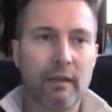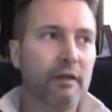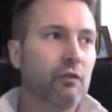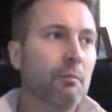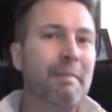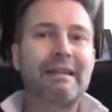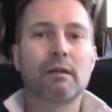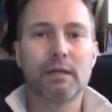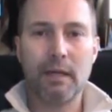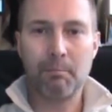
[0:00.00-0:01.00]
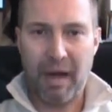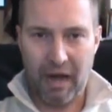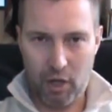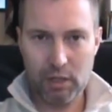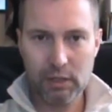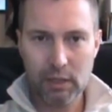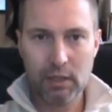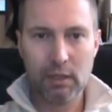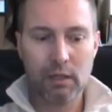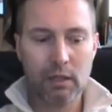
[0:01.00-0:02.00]
Unless you're mentally impaired,
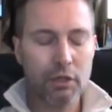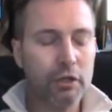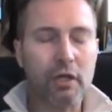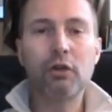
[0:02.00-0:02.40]
you